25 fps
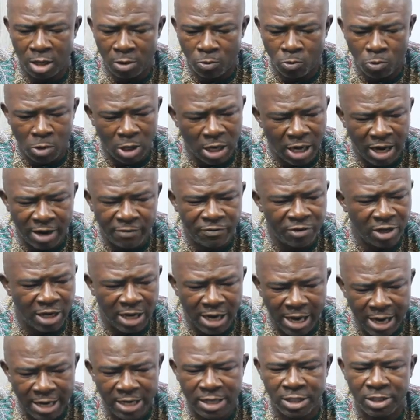We have
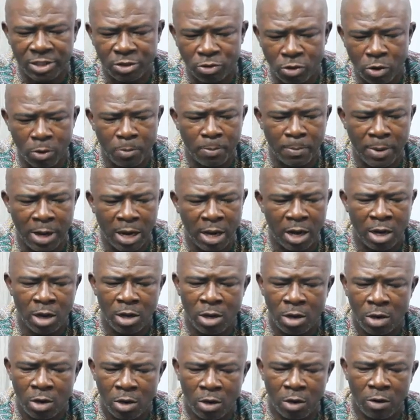the highest number
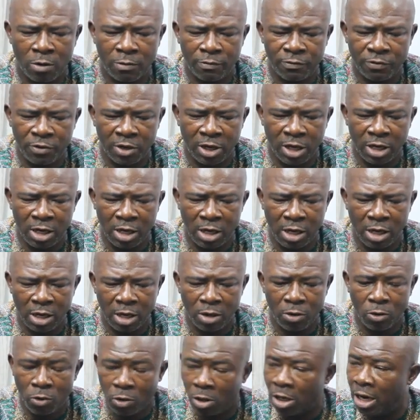of
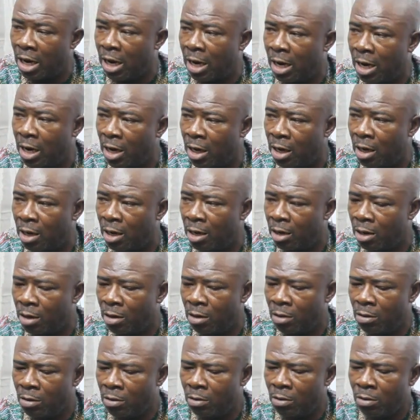
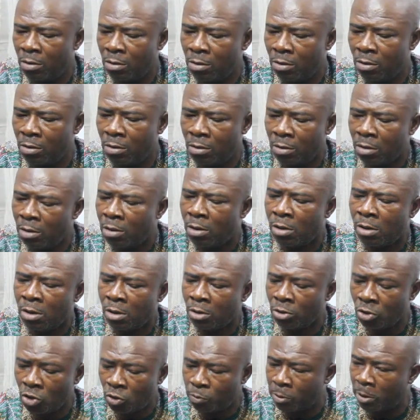local
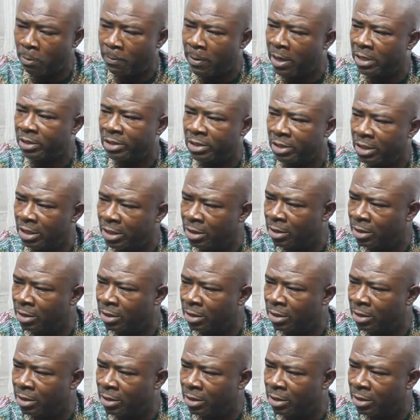newspapers